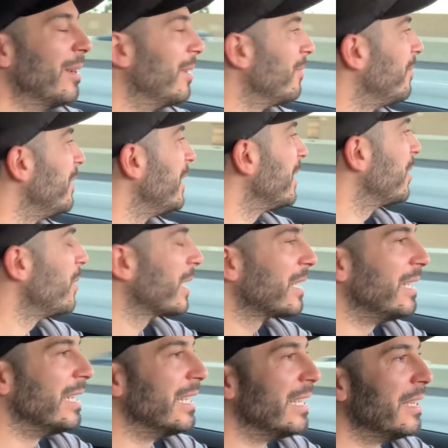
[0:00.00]
very
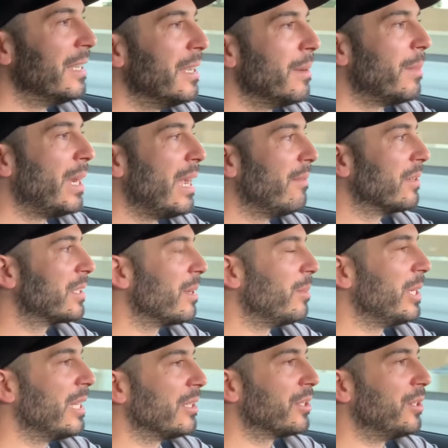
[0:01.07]
quickly by having somebody
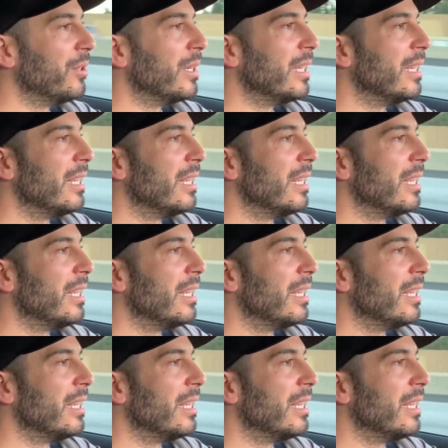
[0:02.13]
else do it.